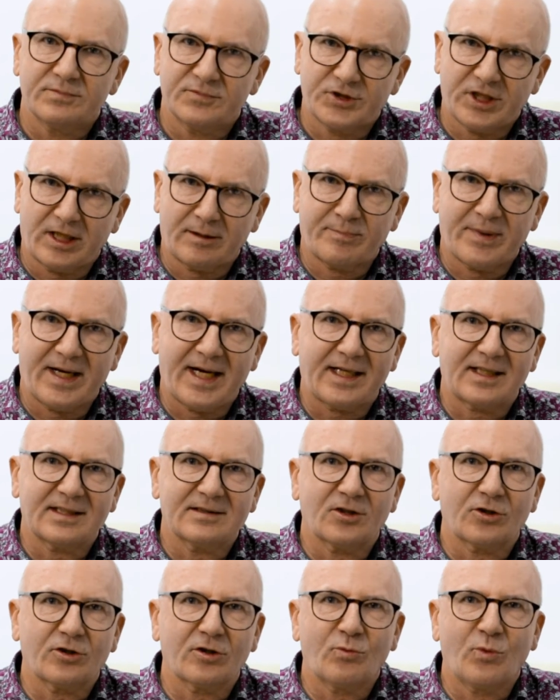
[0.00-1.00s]
Check
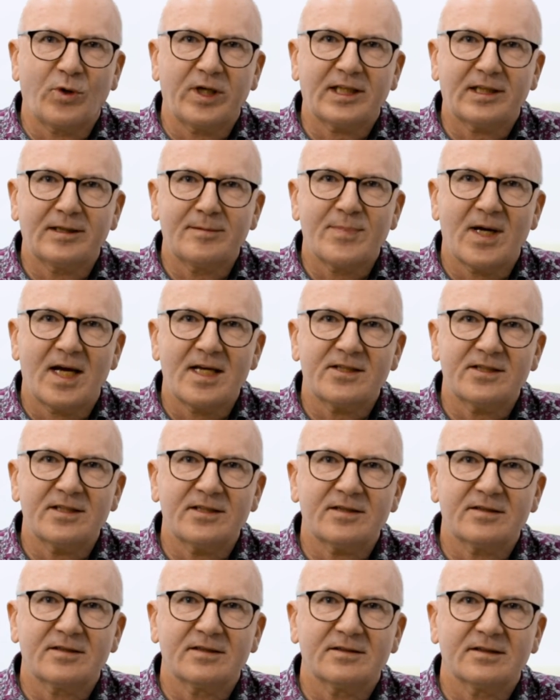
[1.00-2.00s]
back on a weekly
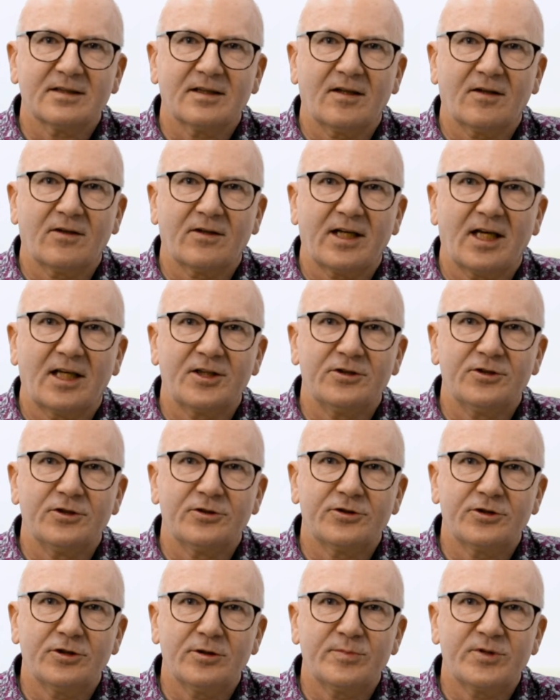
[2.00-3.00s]
basis on our
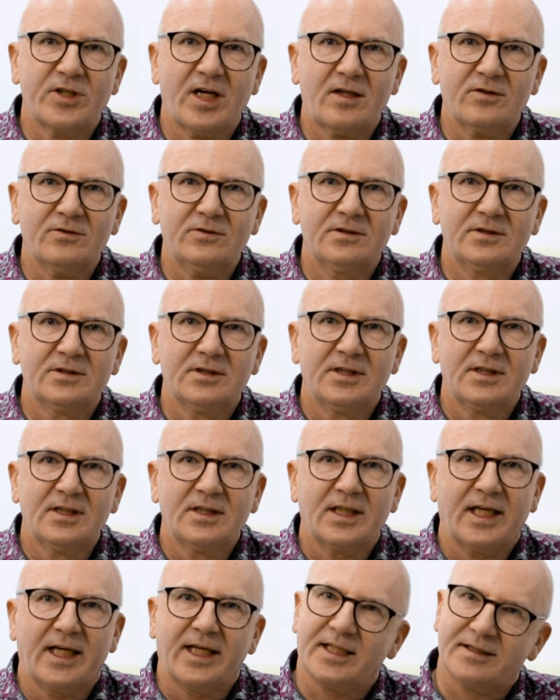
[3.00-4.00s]
YouTube channel,
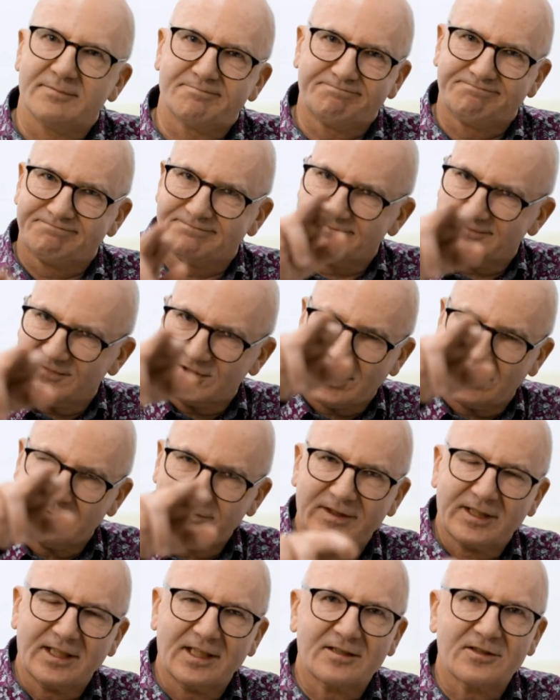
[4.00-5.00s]
and don't
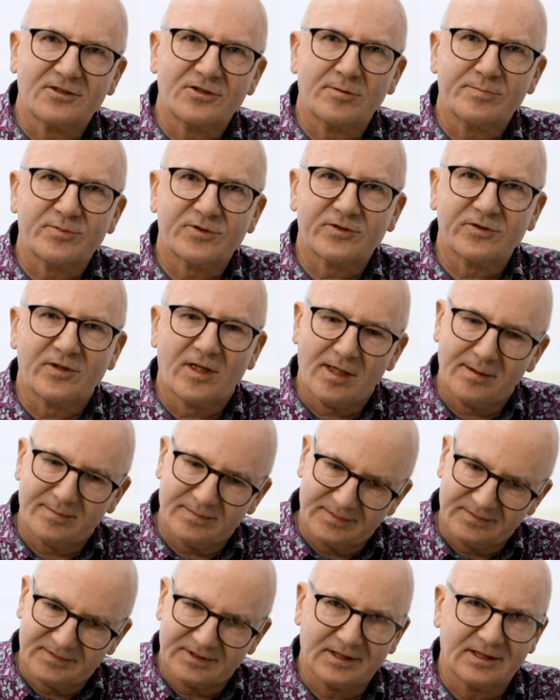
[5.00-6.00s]
forget to
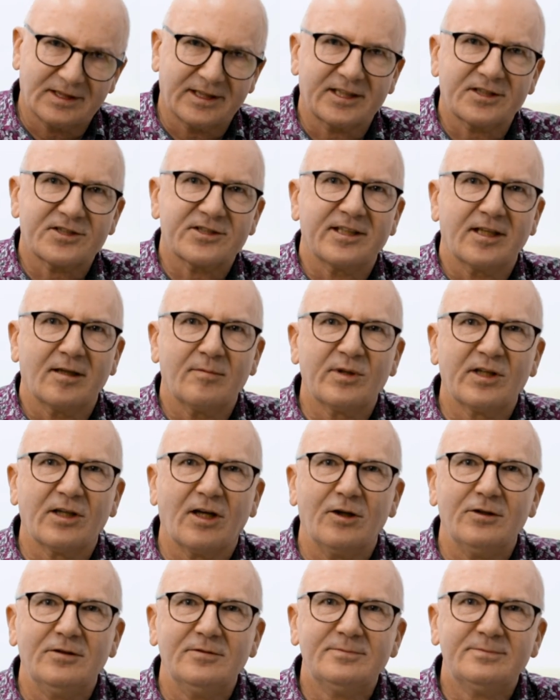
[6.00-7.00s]
subscribe. The link's down
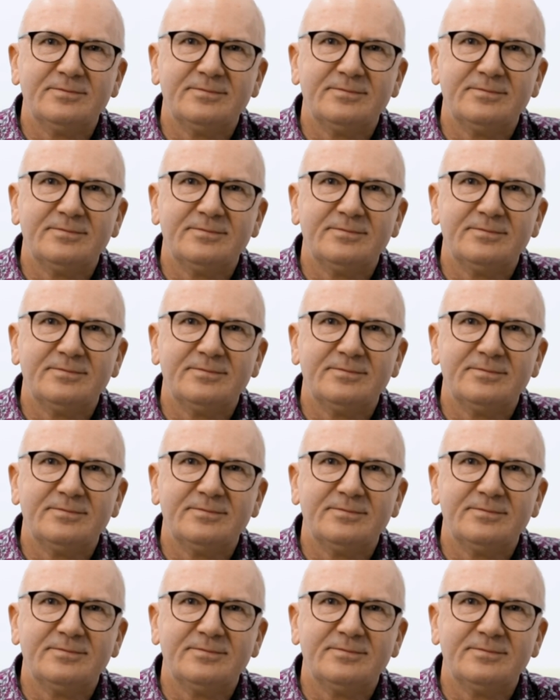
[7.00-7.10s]
below.